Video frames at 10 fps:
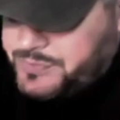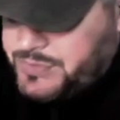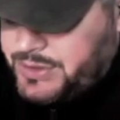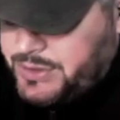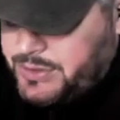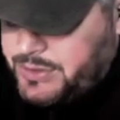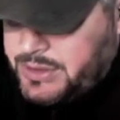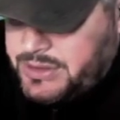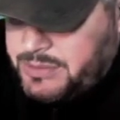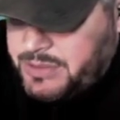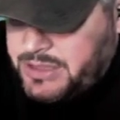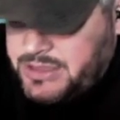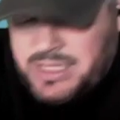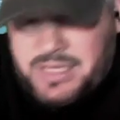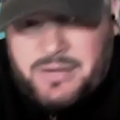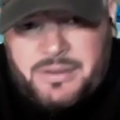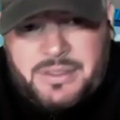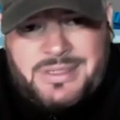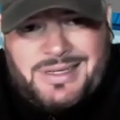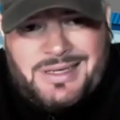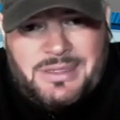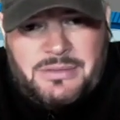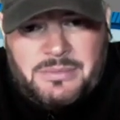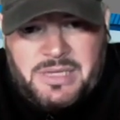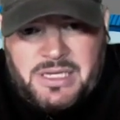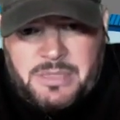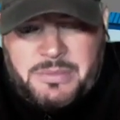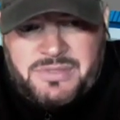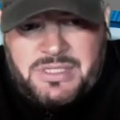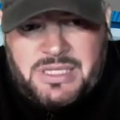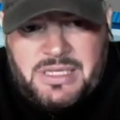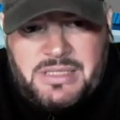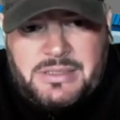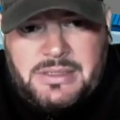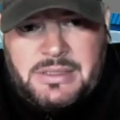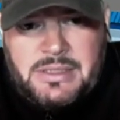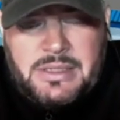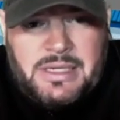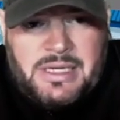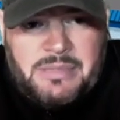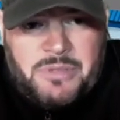So it depends again on the state makeup of the states. And